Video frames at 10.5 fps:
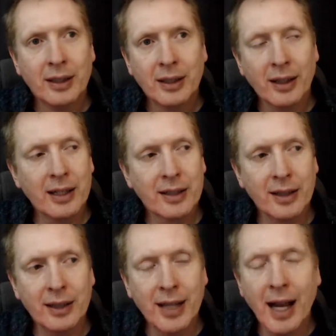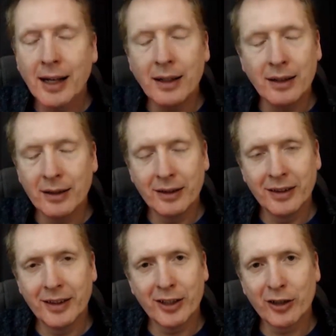let's say 10
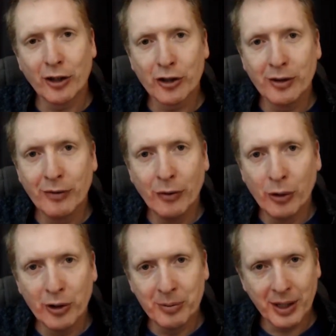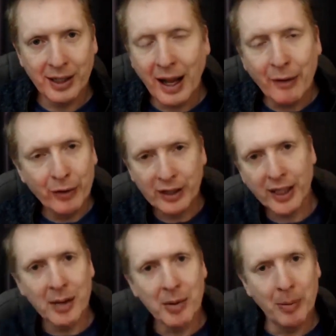discussion forums, and every
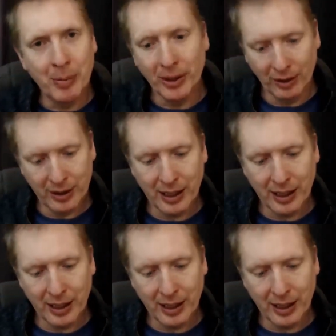time I build it,